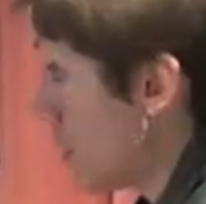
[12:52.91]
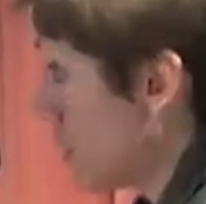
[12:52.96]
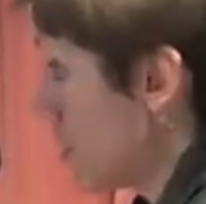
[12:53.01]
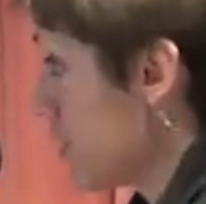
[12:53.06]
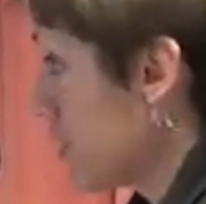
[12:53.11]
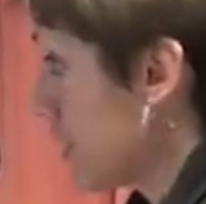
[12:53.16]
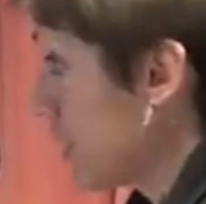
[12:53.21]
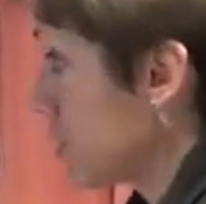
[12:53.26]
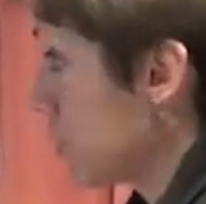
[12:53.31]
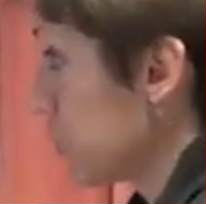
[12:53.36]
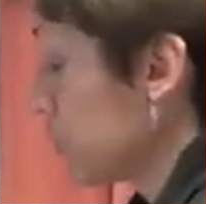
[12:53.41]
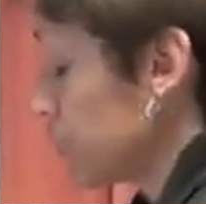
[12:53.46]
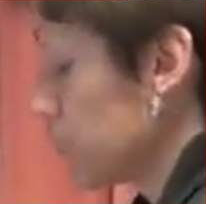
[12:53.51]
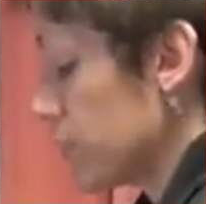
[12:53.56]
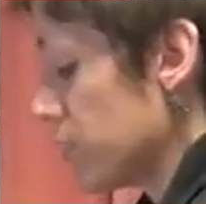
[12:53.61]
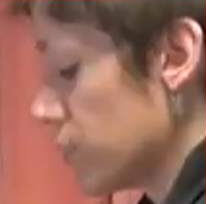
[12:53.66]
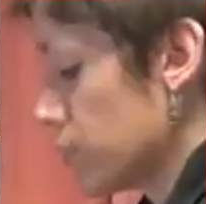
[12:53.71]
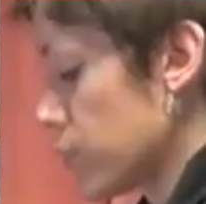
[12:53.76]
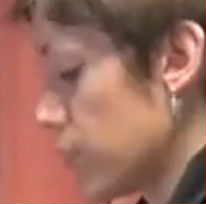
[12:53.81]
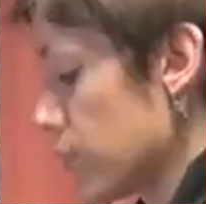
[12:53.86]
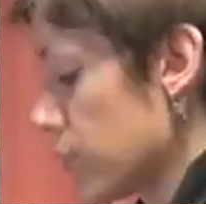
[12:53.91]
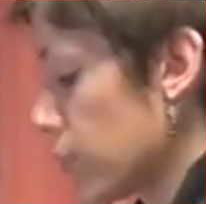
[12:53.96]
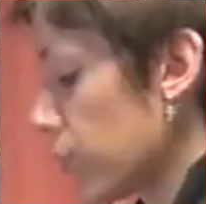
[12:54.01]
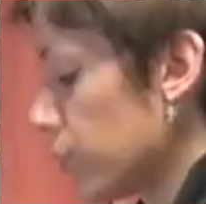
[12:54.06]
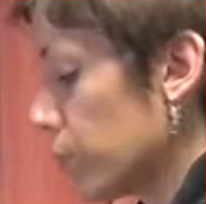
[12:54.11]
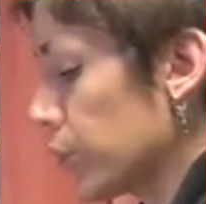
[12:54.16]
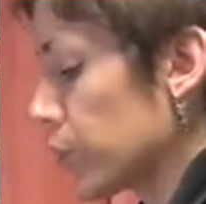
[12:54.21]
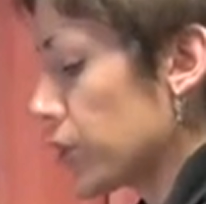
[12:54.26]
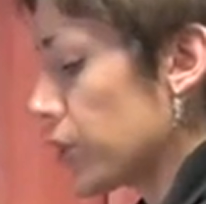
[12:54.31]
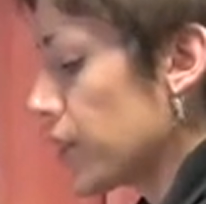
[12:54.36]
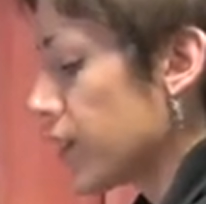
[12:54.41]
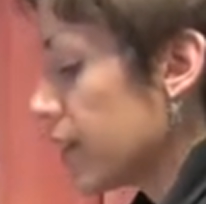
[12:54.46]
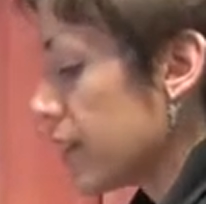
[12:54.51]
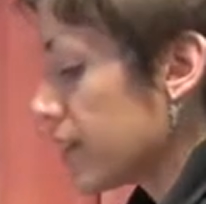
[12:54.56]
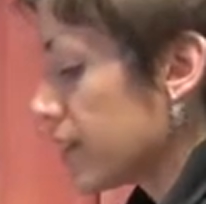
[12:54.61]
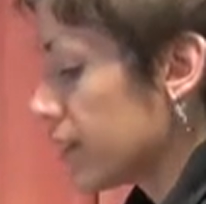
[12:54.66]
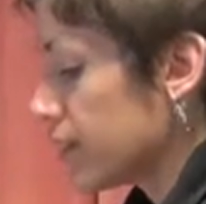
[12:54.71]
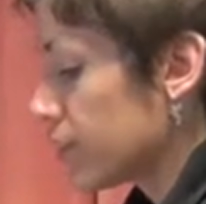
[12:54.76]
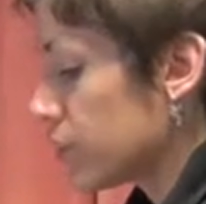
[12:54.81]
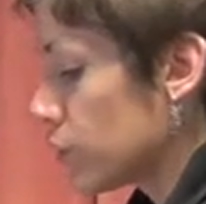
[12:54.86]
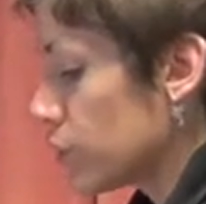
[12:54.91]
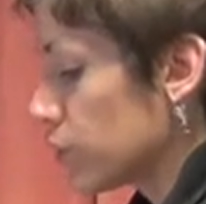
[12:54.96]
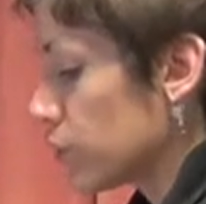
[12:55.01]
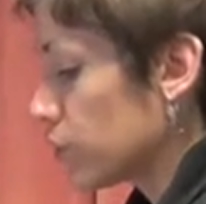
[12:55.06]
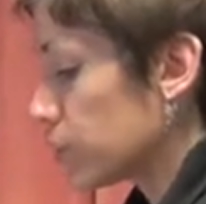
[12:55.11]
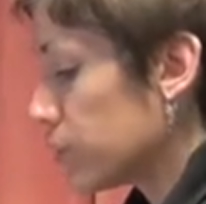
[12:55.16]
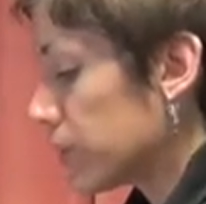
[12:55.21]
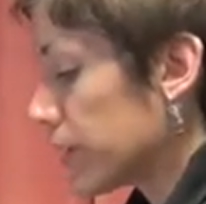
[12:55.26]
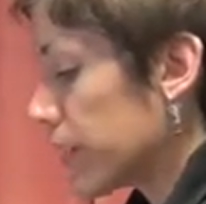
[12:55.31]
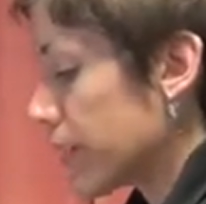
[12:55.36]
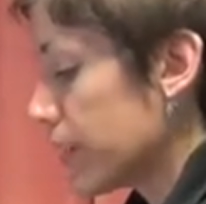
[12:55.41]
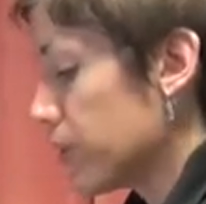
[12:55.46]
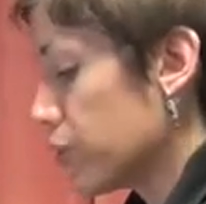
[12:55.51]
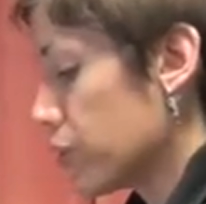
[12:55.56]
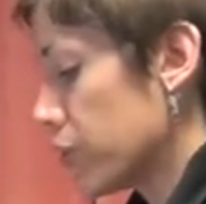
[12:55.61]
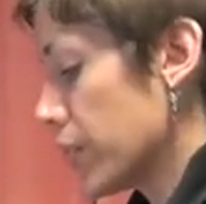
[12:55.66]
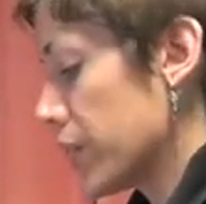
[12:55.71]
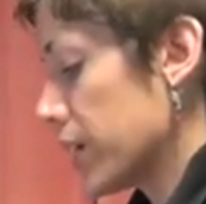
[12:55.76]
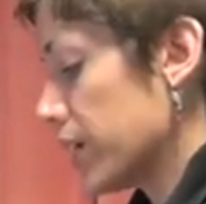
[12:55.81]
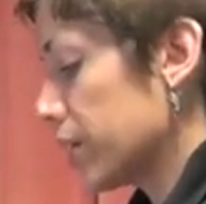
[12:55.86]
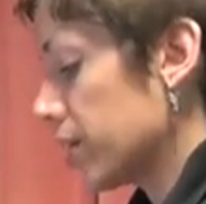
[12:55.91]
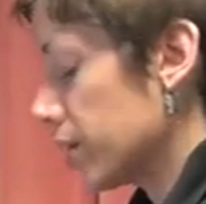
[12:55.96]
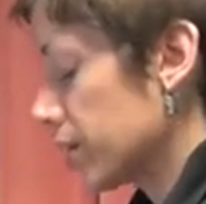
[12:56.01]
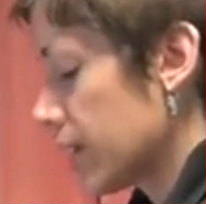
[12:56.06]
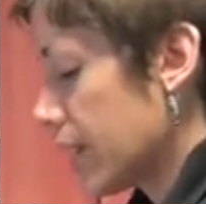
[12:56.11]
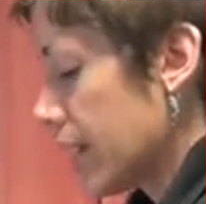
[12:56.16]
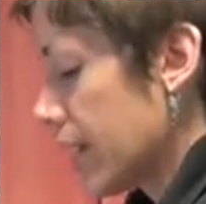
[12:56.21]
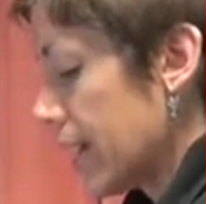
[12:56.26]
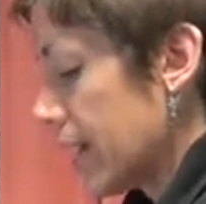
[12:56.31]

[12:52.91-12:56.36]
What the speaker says: and that they don't do this when they're older, is use play trees.